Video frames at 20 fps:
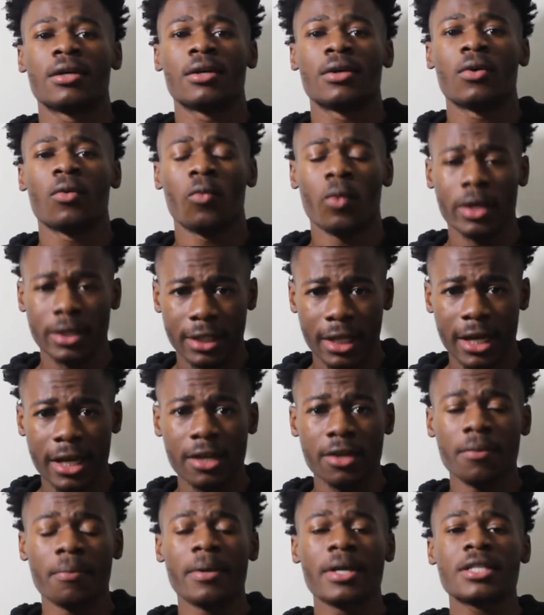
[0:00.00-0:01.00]
one thing
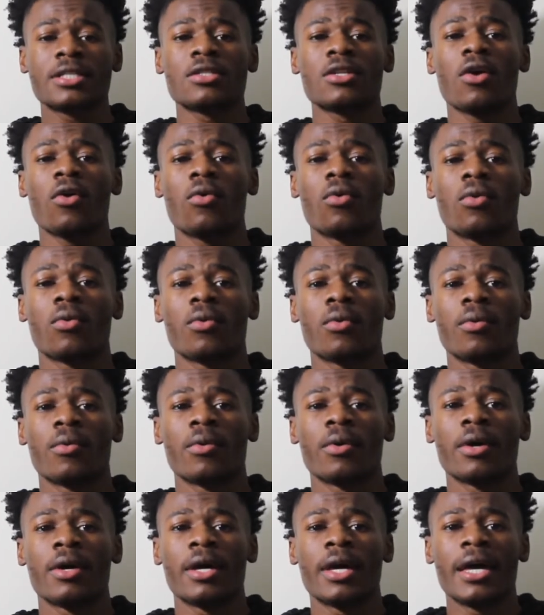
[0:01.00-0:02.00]
you must know
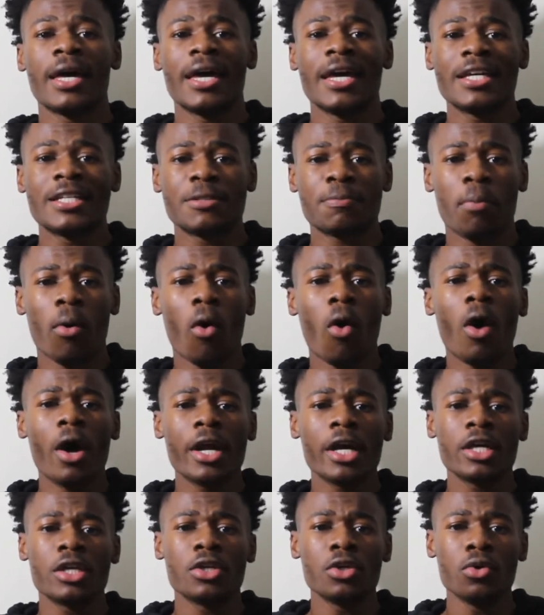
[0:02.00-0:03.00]
is part
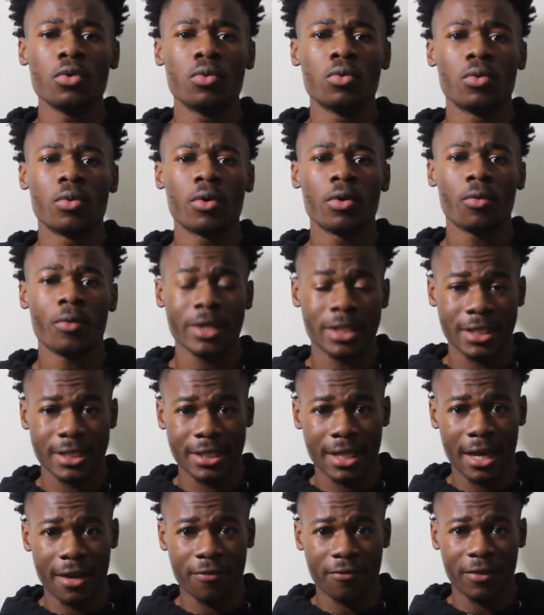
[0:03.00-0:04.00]
of you, which is
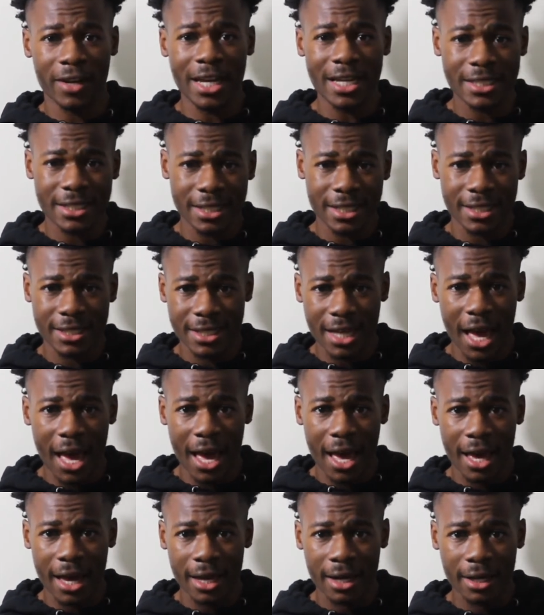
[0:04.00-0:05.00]
that fleshly
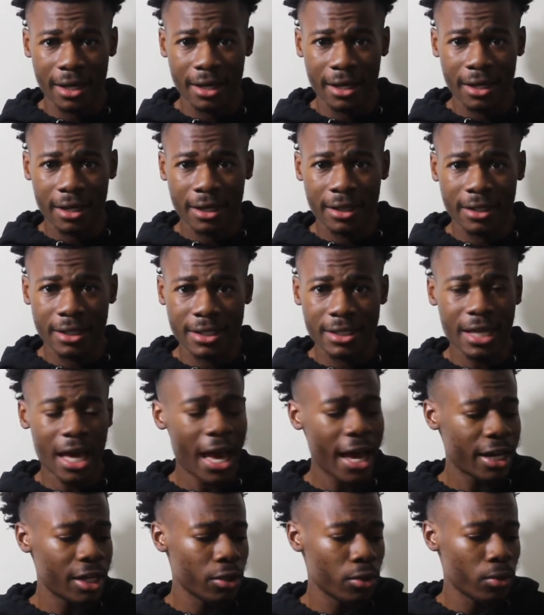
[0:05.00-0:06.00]
side, this
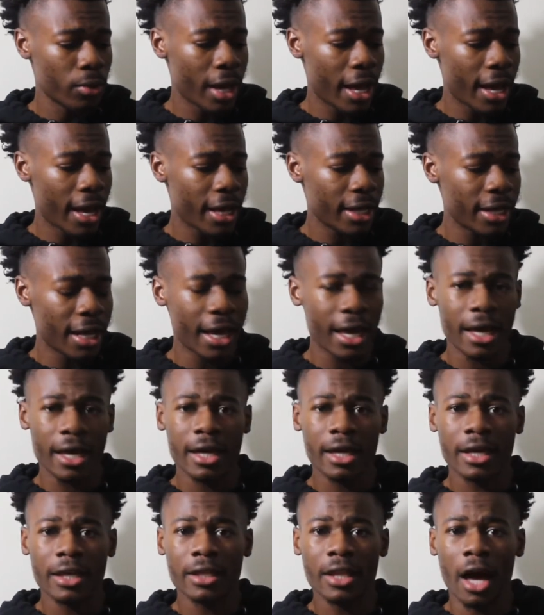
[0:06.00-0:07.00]
side of you that
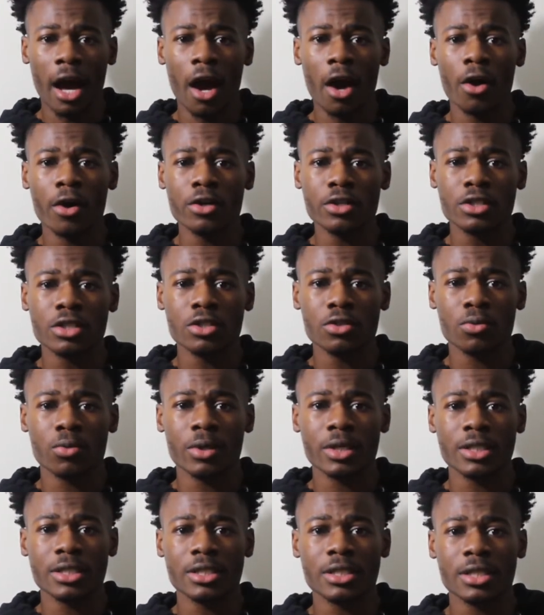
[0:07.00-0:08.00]
the urges
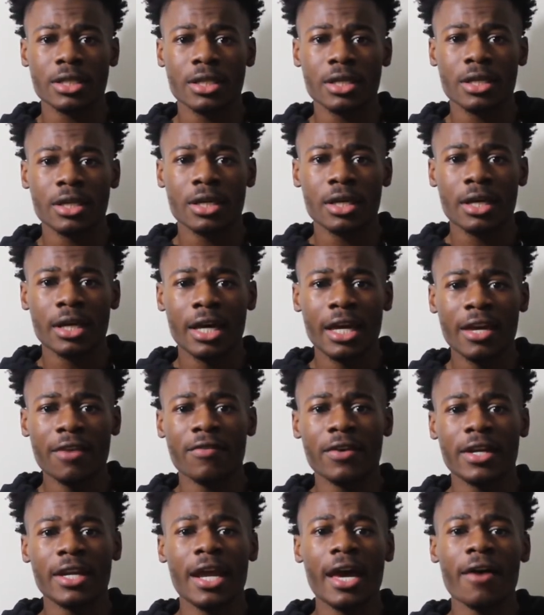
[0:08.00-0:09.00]
was
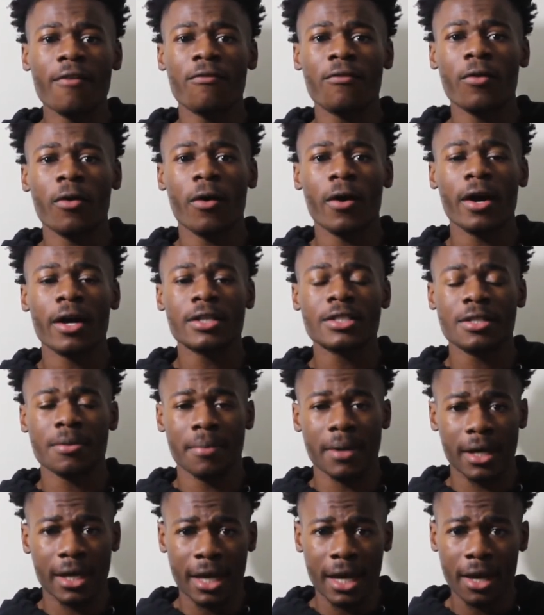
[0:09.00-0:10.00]
even there for to
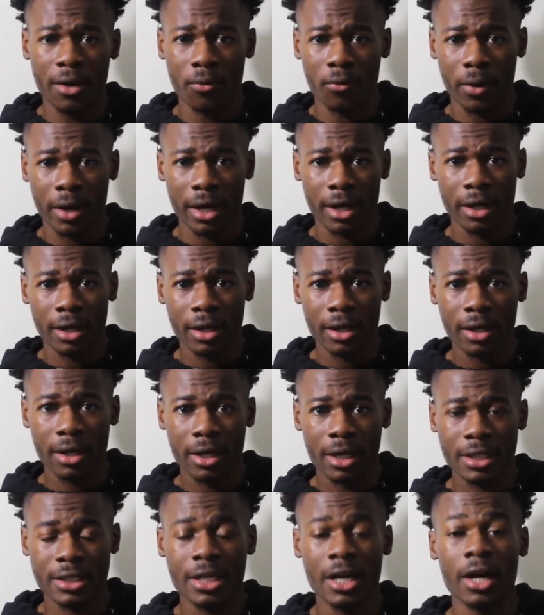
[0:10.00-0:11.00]
begin with,
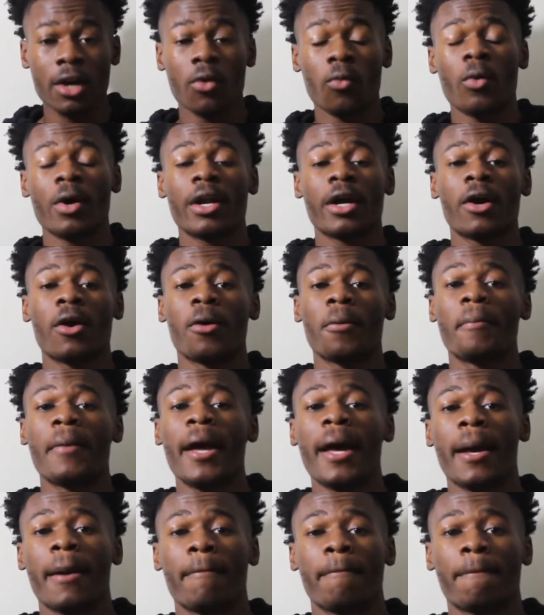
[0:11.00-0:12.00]
is gonna want to go
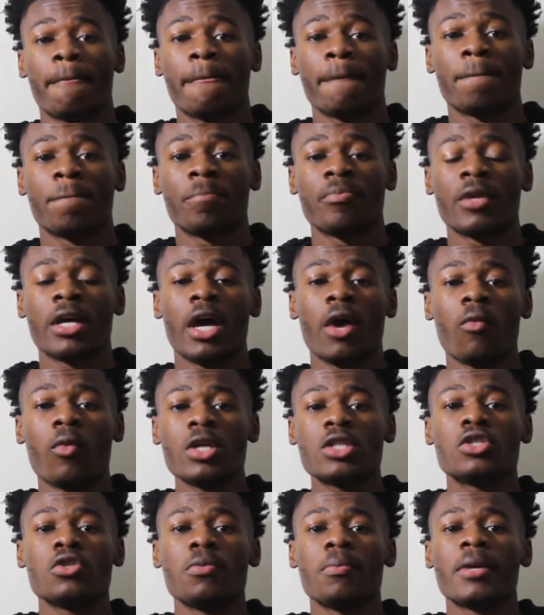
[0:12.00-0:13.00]
back. And
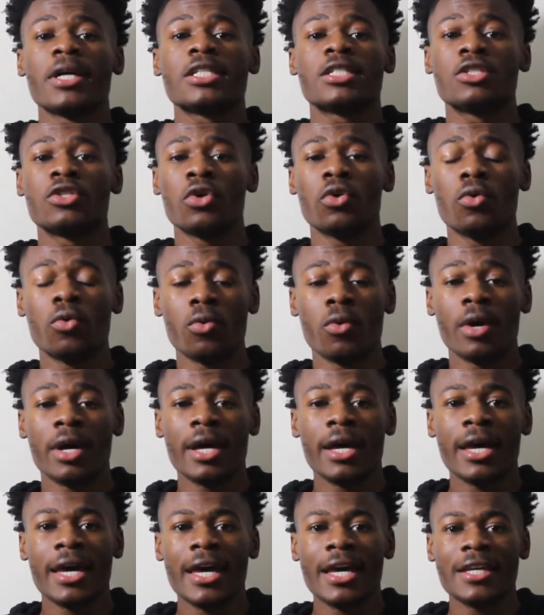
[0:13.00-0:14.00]
what you must do
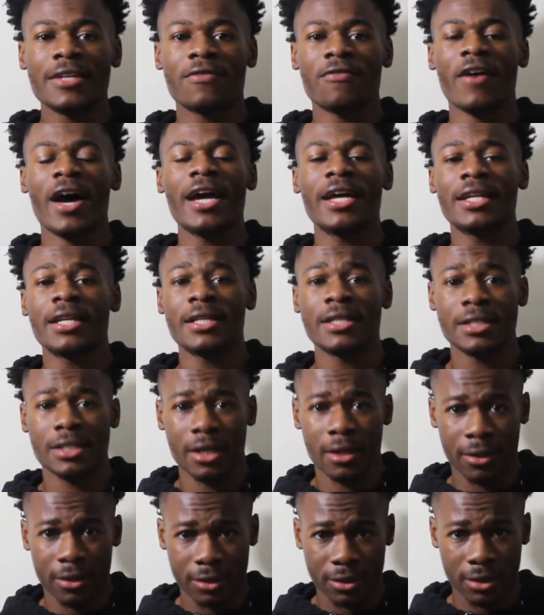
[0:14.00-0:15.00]
is fight these
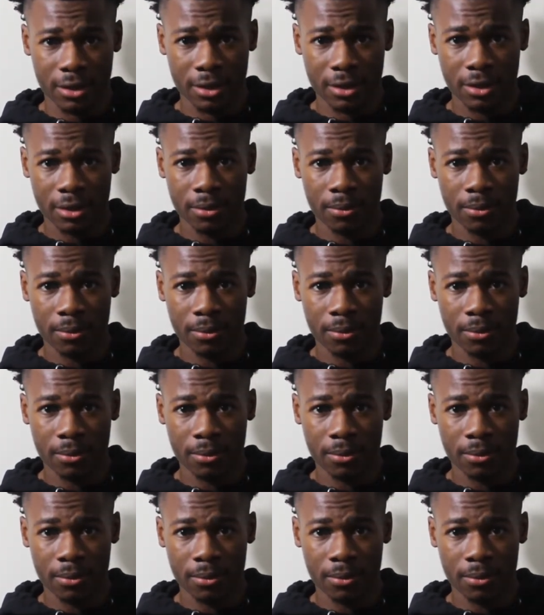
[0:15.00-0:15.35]
urges.